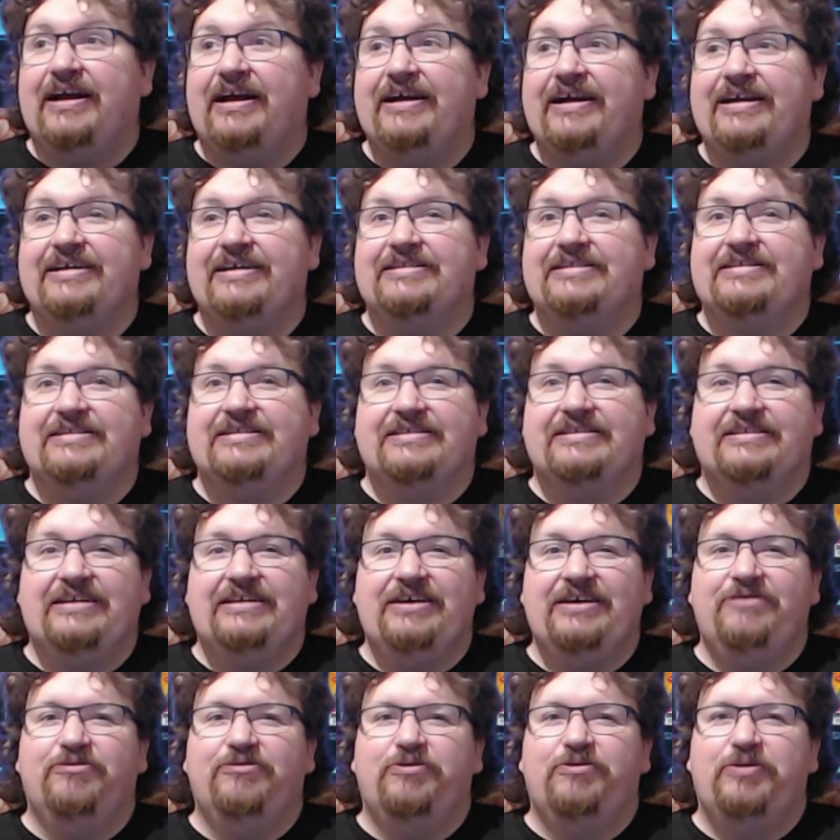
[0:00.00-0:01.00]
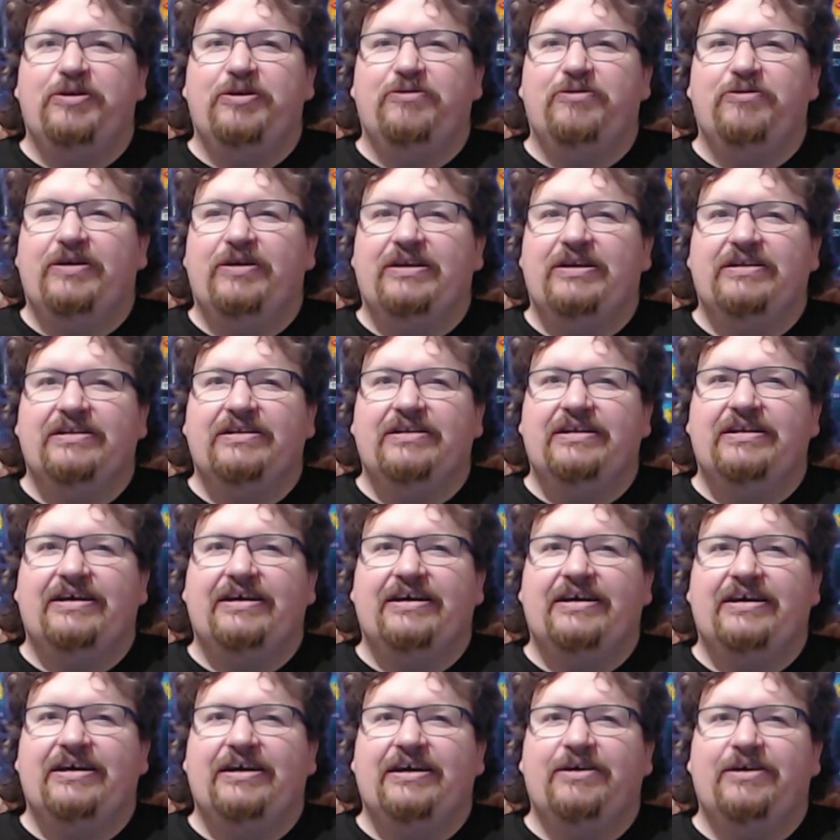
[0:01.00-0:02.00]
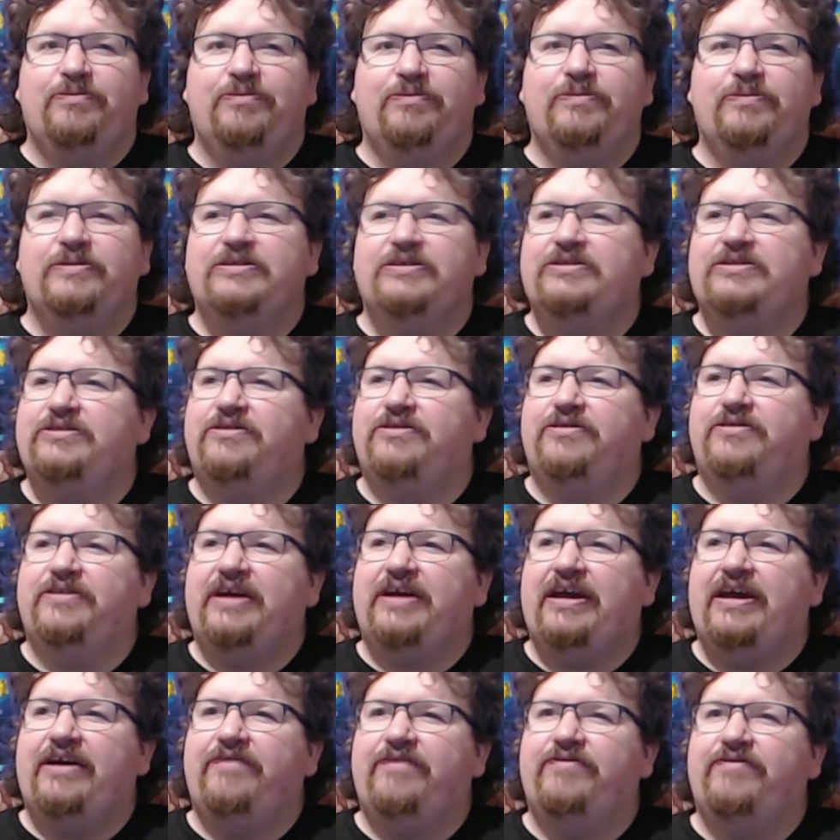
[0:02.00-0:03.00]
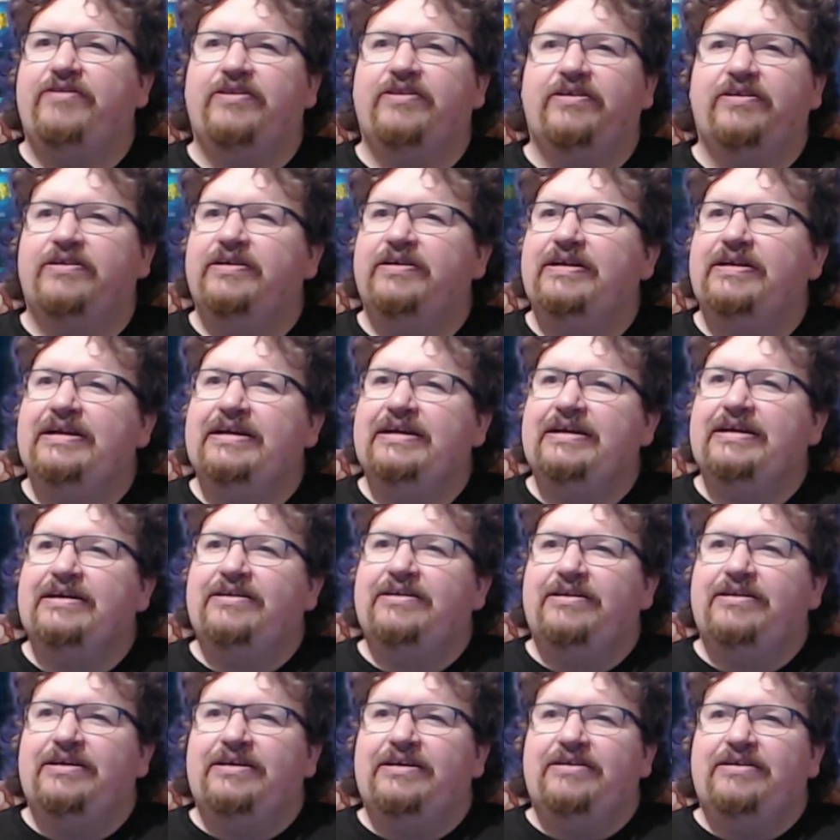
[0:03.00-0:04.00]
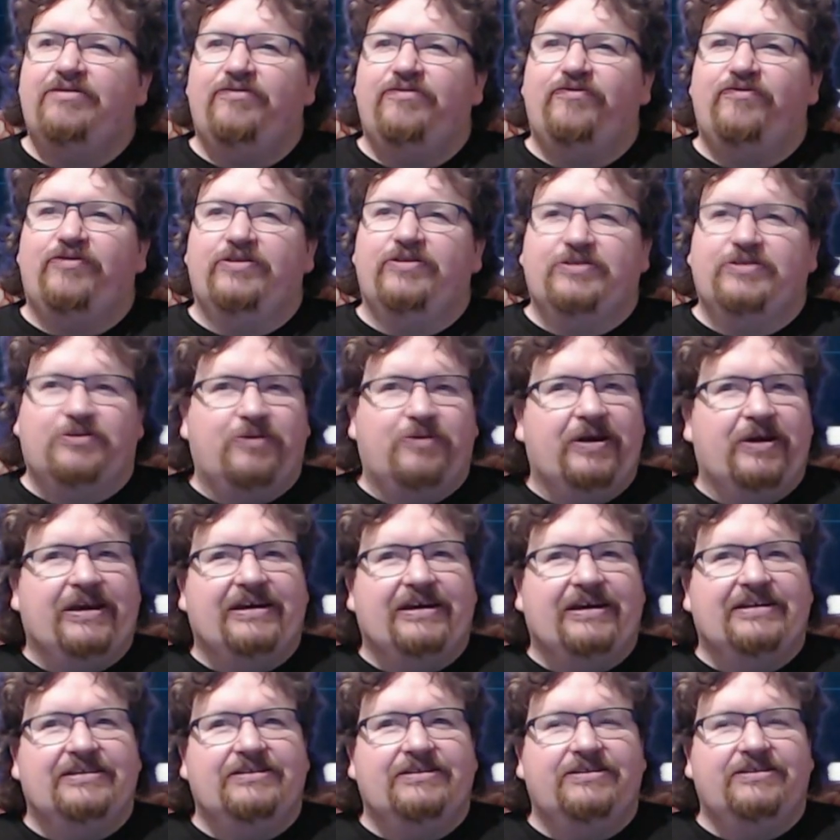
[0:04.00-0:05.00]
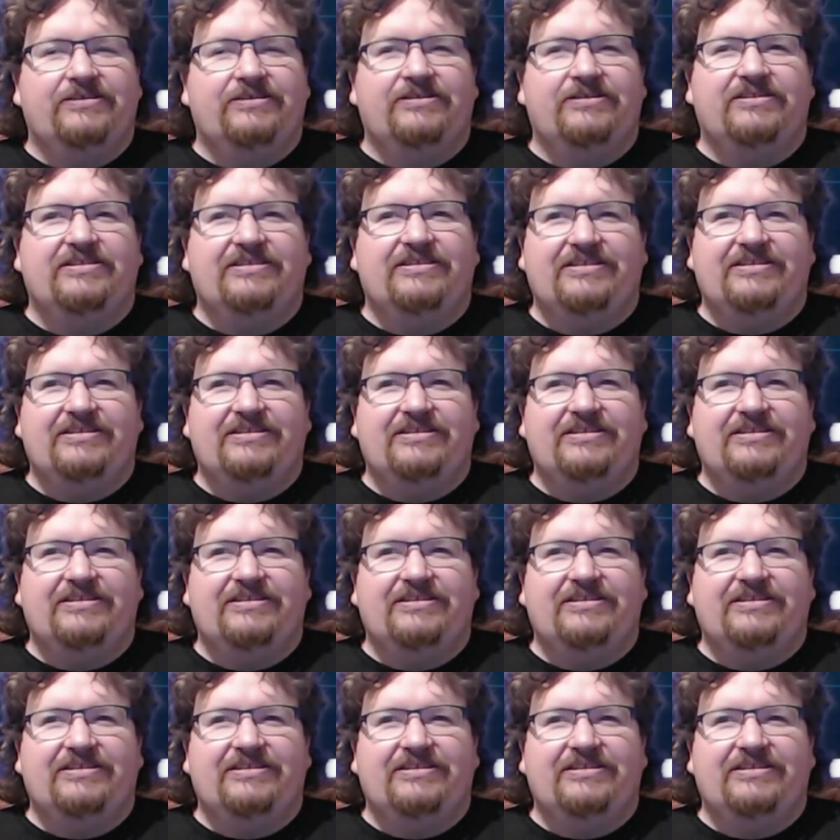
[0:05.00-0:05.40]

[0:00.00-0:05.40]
I guess the key would be well sought after. Volkswagen